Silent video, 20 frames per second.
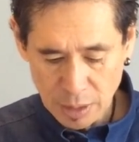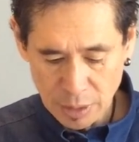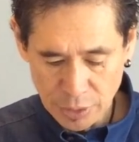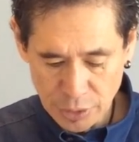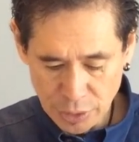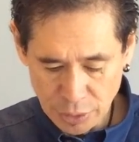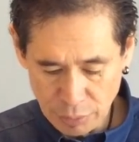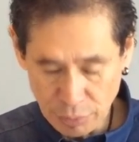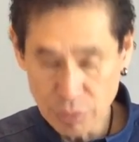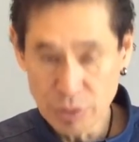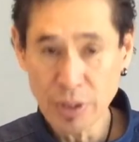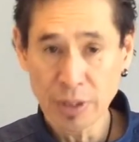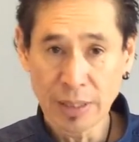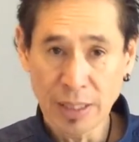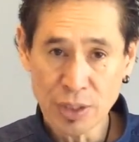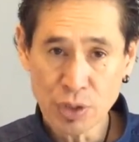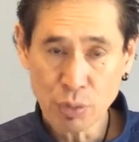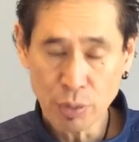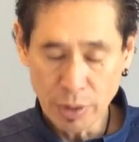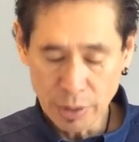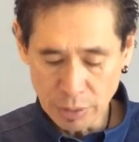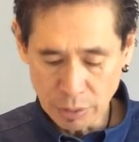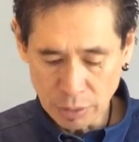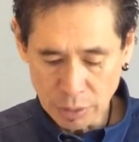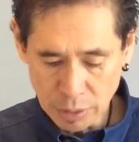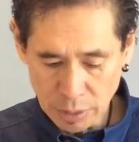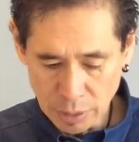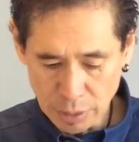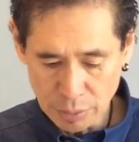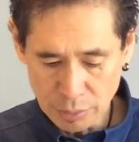use, and that's why they're
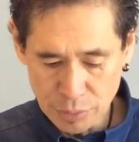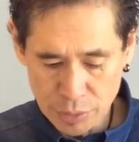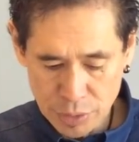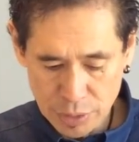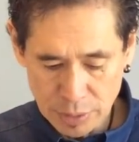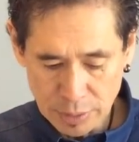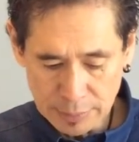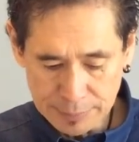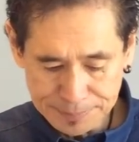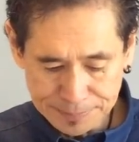closed.